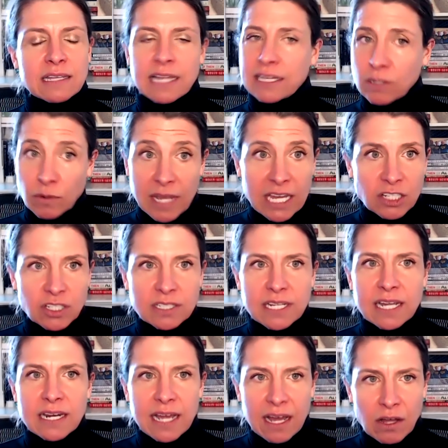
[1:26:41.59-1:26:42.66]
like location
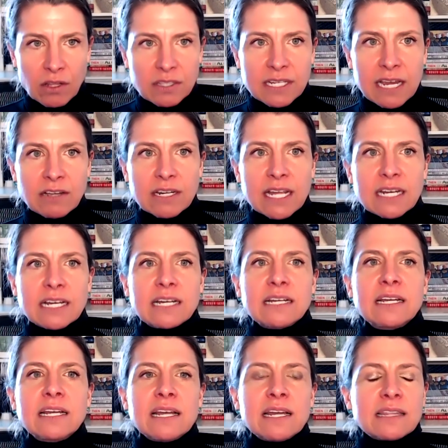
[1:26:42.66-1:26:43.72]
data, healthcare data,